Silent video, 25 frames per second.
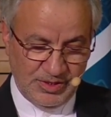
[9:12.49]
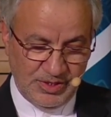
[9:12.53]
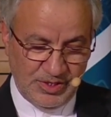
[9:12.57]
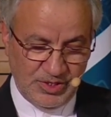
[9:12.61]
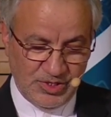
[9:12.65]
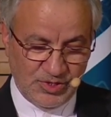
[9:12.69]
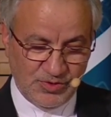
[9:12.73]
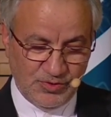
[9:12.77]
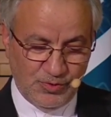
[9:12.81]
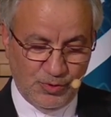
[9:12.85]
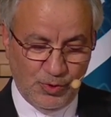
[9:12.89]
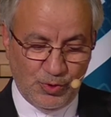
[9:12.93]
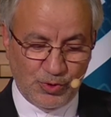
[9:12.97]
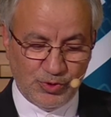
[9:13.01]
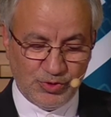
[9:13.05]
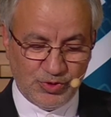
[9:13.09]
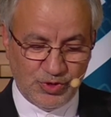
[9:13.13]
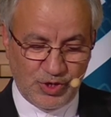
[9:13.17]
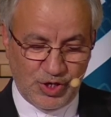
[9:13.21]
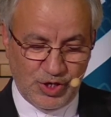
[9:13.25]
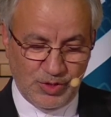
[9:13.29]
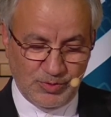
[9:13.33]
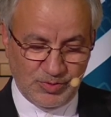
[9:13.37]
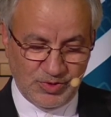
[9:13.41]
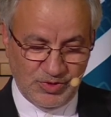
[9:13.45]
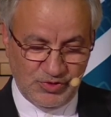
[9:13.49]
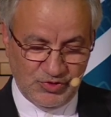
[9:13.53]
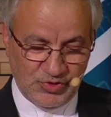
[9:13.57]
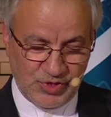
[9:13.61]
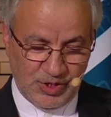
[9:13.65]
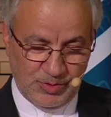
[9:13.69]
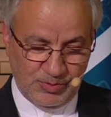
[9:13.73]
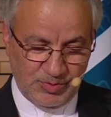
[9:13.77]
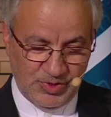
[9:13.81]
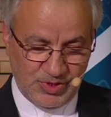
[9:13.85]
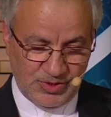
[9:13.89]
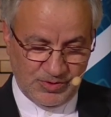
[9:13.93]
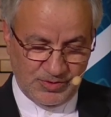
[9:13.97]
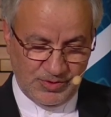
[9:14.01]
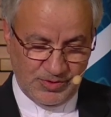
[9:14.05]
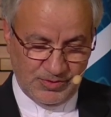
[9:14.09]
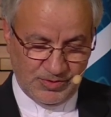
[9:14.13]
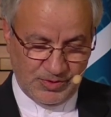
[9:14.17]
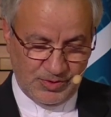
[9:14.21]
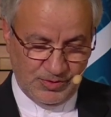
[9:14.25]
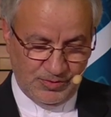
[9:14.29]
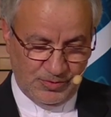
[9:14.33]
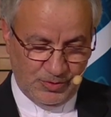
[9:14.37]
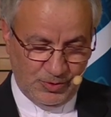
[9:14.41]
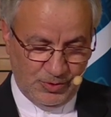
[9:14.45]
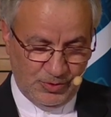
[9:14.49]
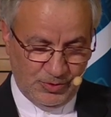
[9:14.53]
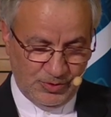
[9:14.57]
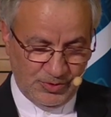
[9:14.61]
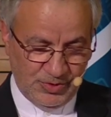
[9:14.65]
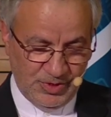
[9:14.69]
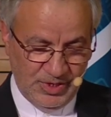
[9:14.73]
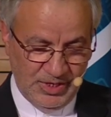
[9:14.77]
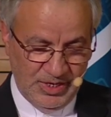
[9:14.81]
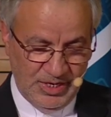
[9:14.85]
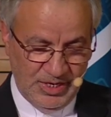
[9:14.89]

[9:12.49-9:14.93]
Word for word: is four times in chapter 54.